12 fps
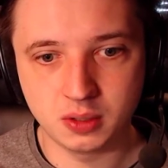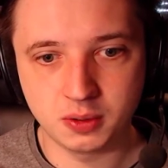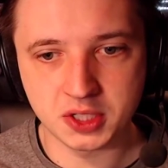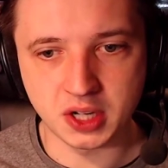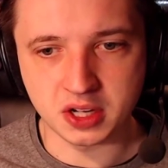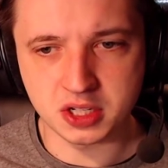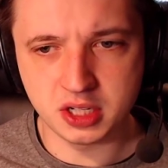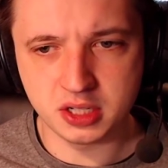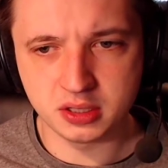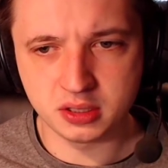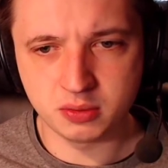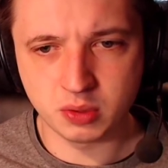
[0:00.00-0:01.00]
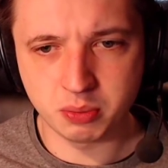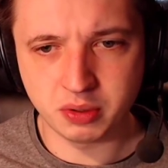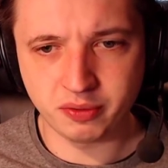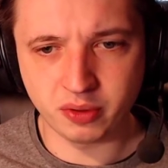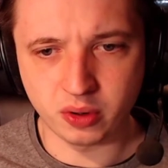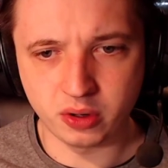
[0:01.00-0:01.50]
Was that actually the one
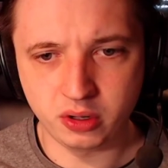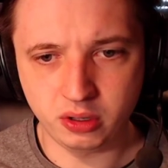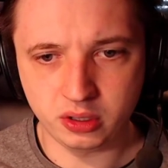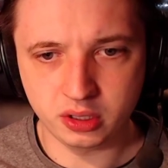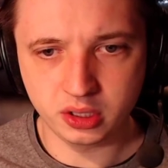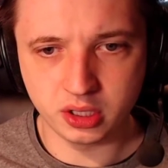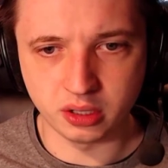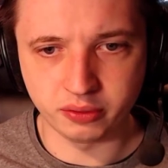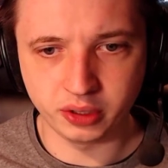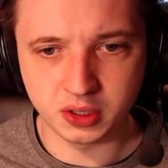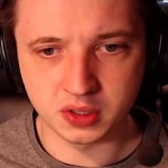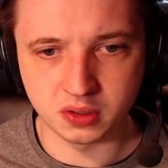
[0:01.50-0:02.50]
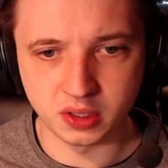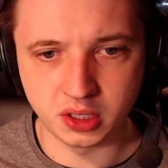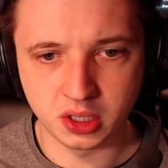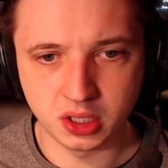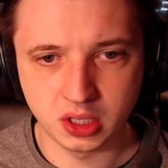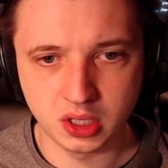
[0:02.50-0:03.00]
before? Yeah, I think so,
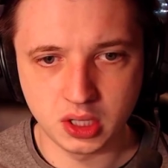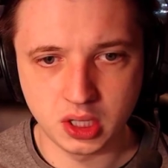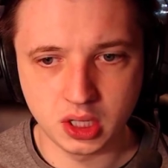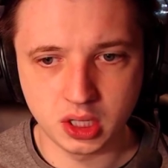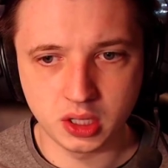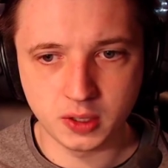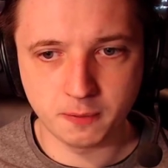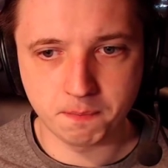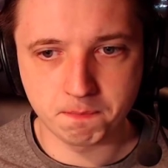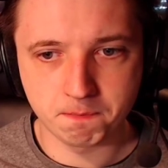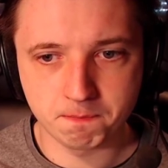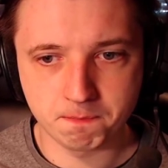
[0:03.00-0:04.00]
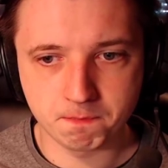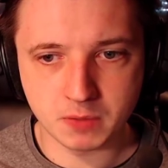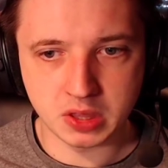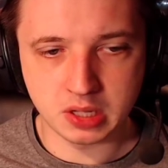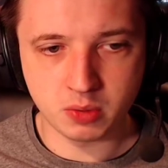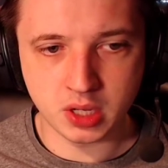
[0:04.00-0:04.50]
right?
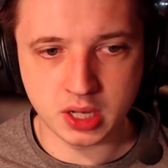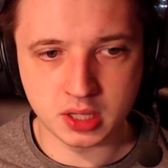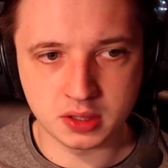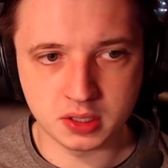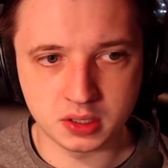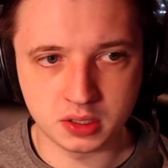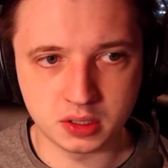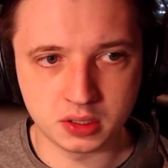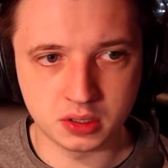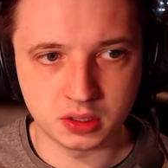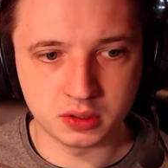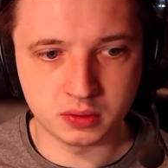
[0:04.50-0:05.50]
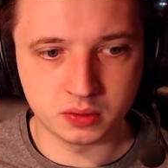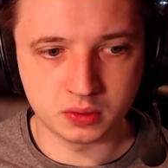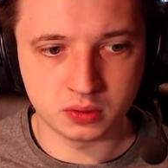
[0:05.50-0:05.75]
And then we had the